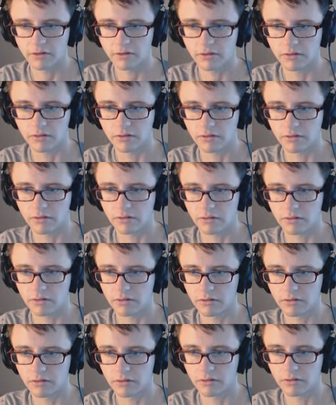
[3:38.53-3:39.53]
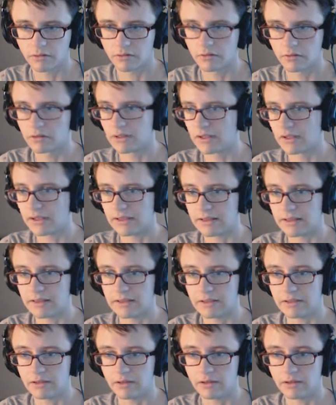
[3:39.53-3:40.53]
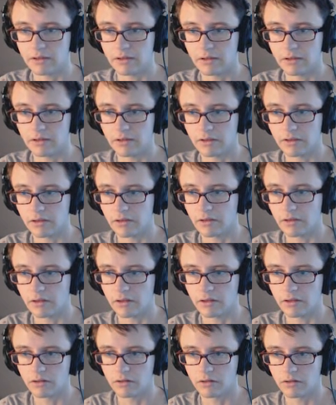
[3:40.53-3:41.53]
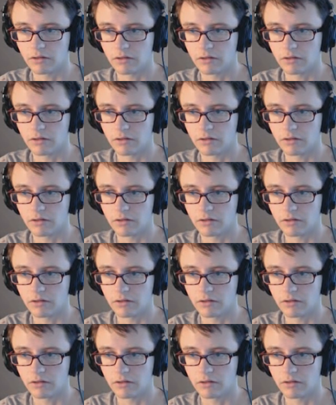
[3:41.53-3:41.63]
[no speech]